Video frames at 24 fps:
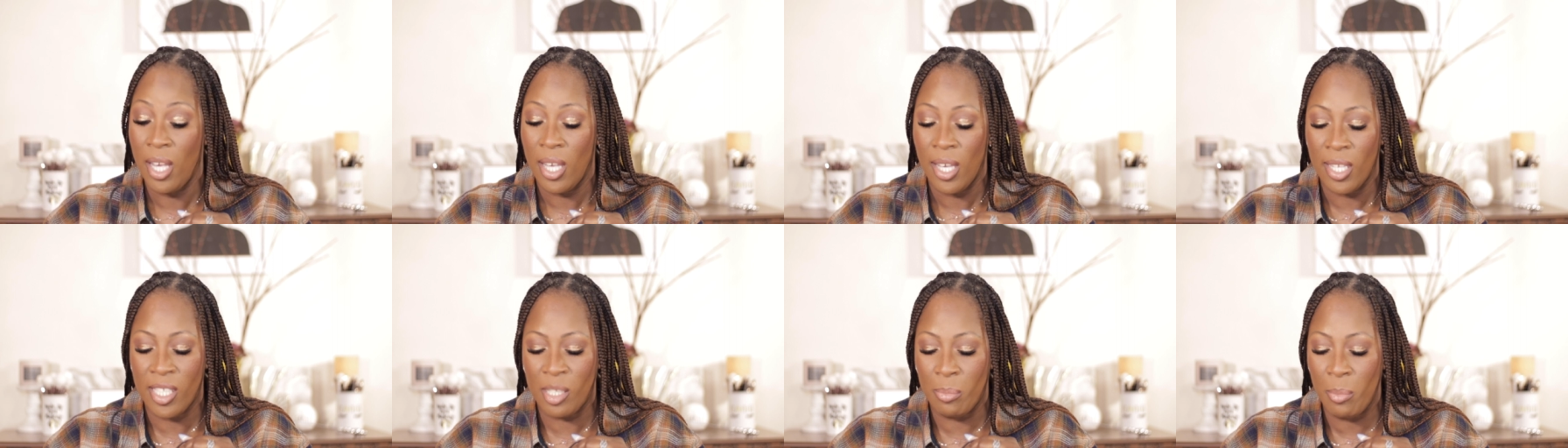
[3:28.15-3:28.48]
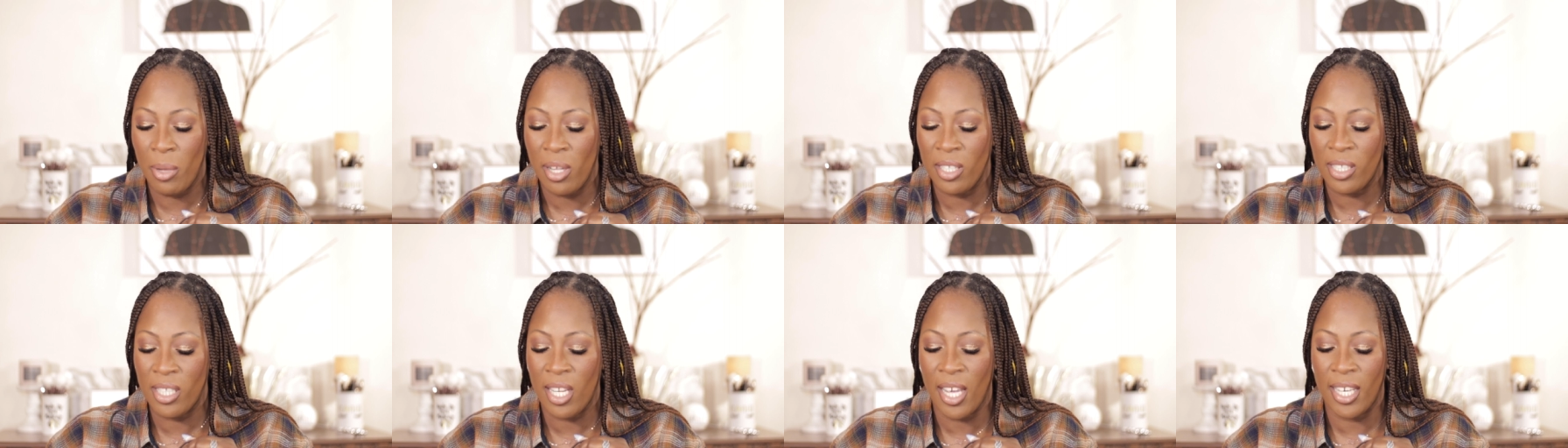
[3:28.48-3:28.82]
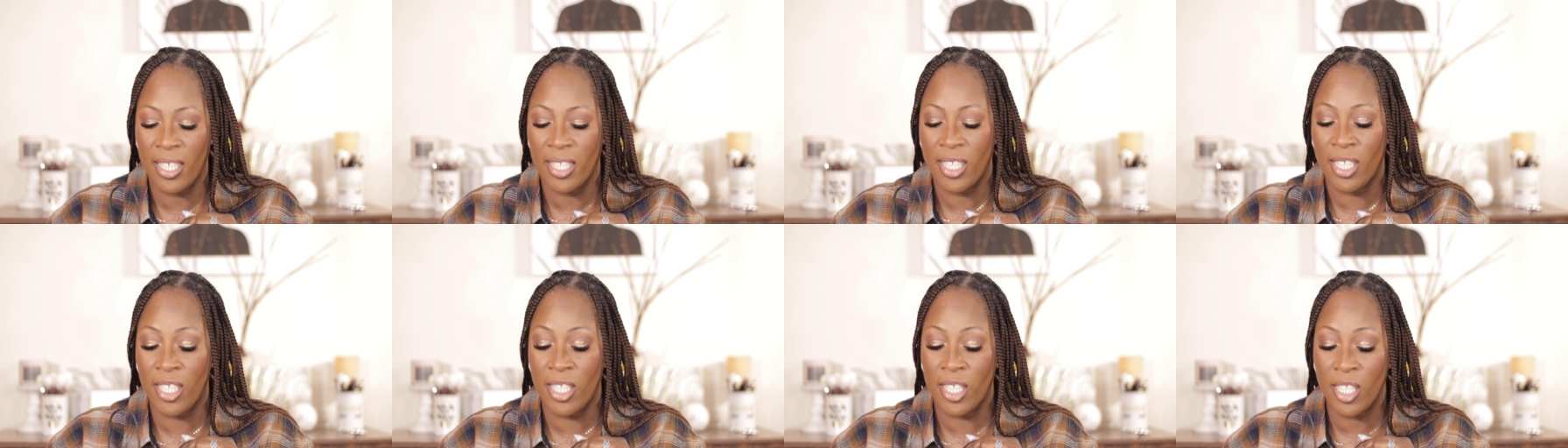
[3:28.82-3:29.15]
It smells
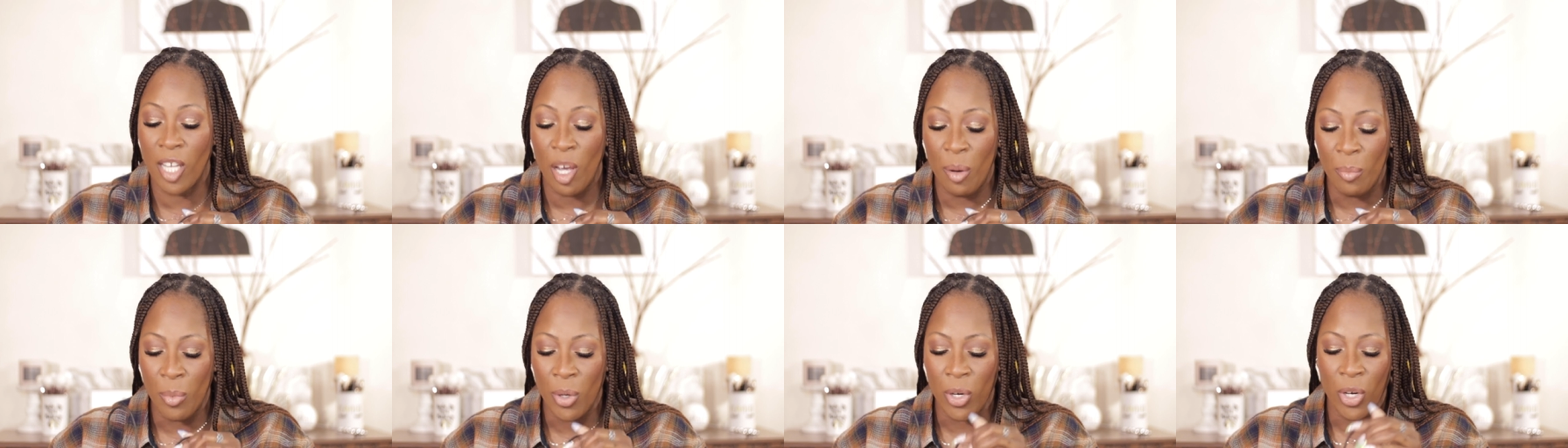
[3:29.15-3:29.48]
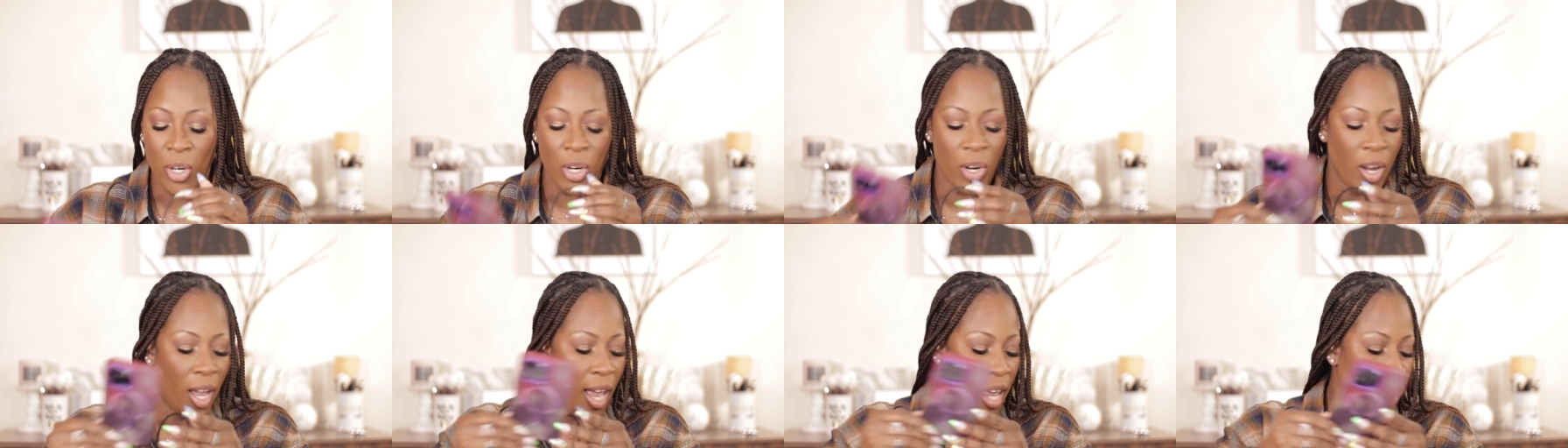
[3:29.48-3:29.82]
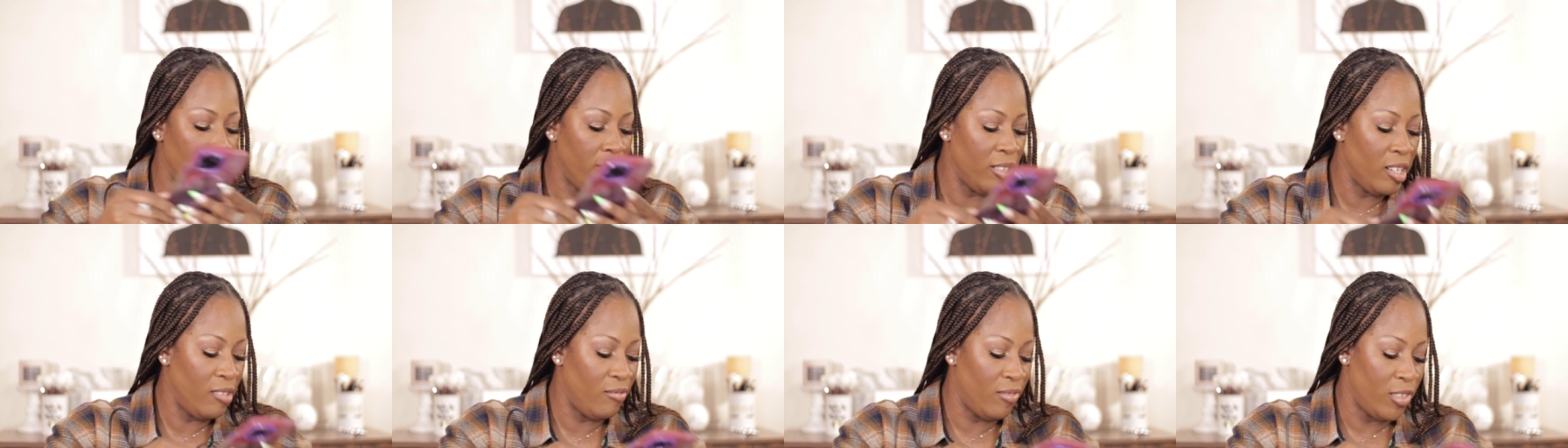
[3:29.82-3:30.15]
like summer. I
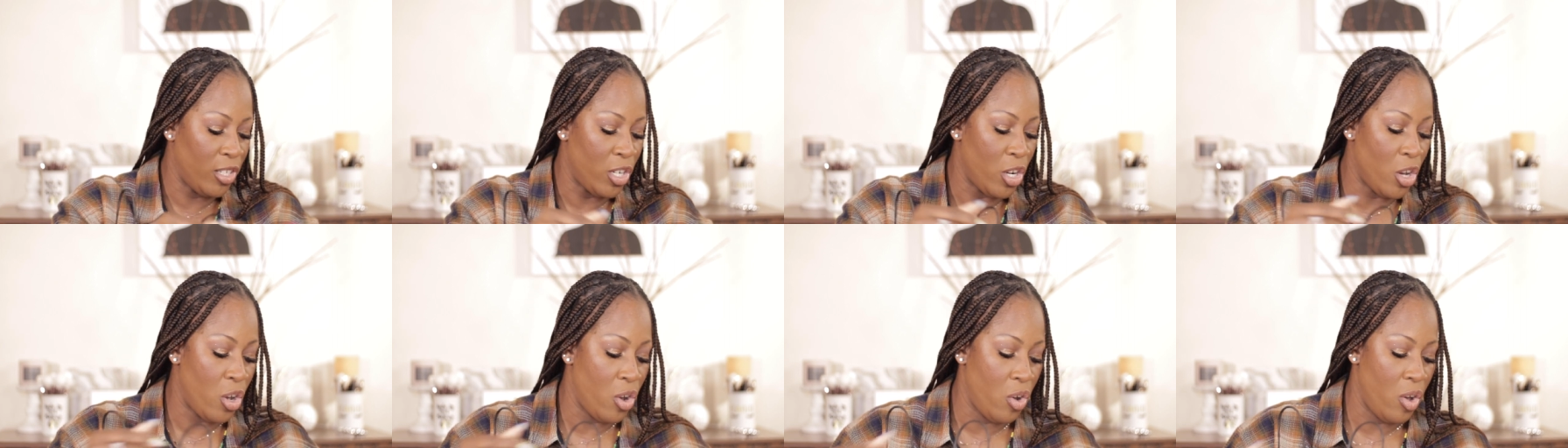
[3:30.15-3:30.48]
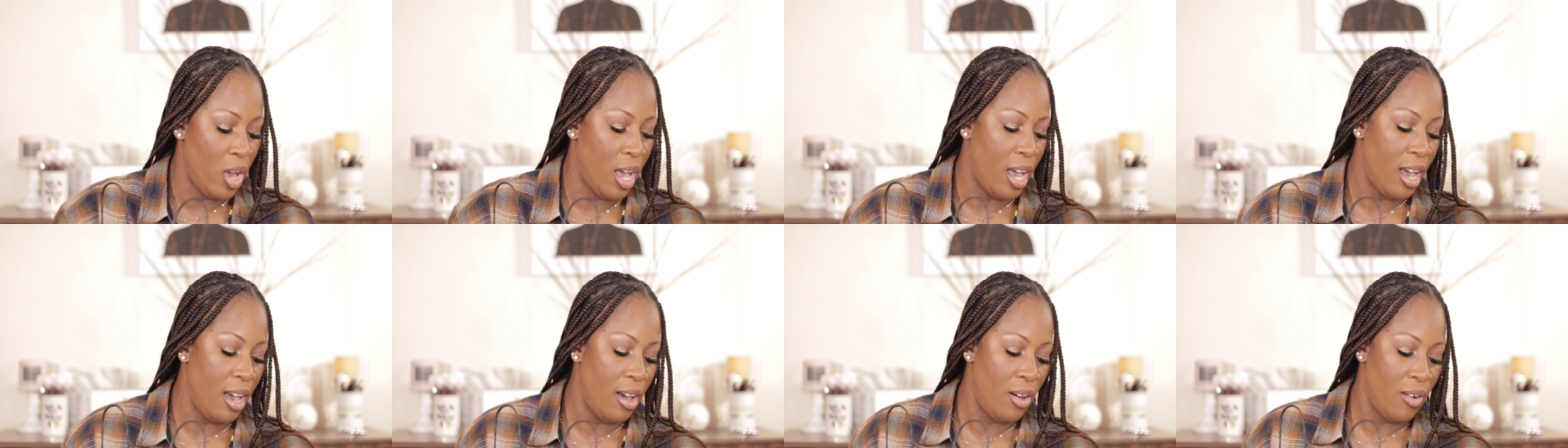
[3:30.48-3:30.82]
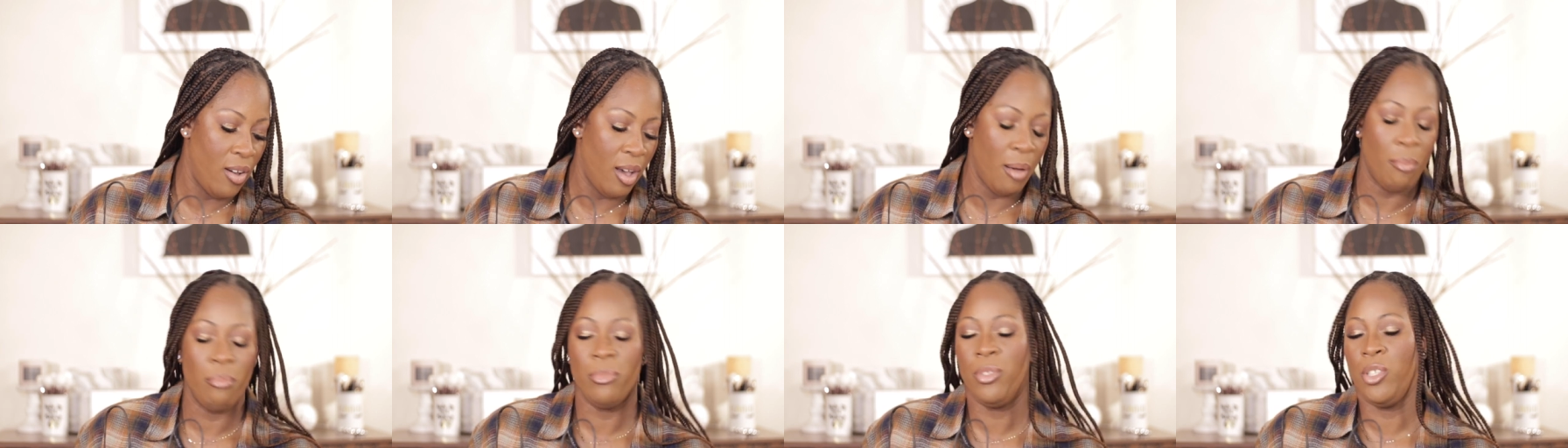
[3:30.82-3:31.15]
don't even know
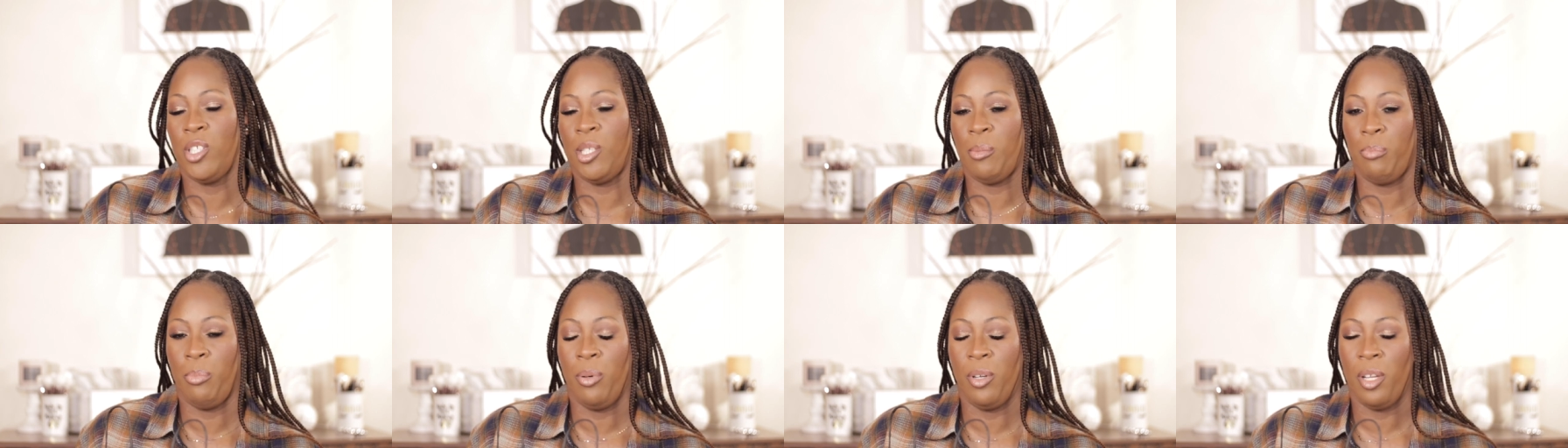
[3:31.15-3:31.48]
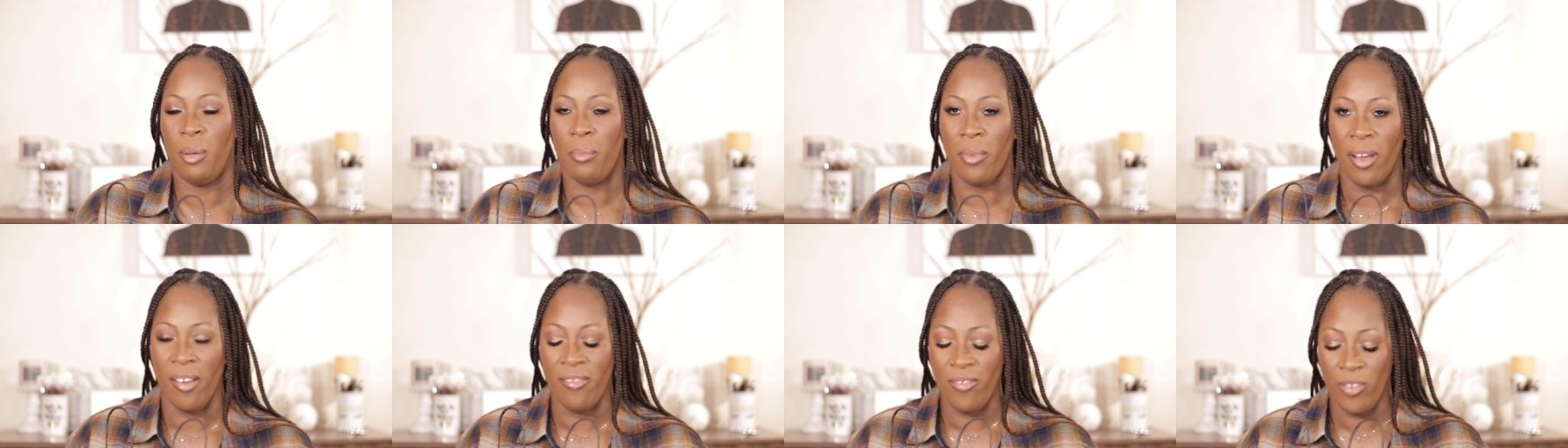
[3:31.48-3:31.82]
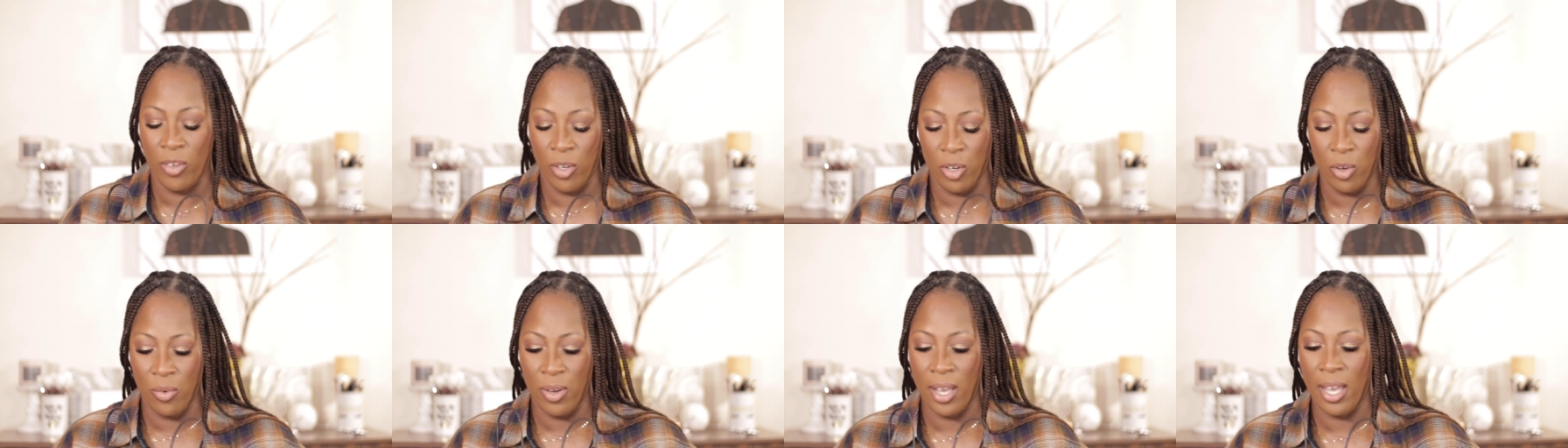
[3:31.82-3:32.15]
how, I'm just putting my
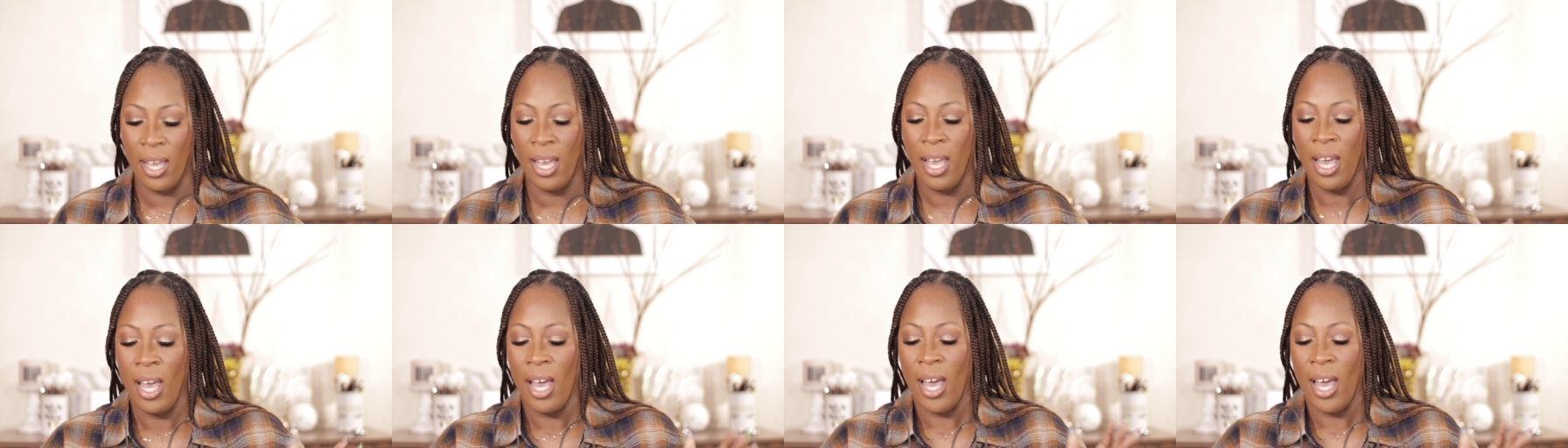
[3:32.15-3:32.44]
phone away.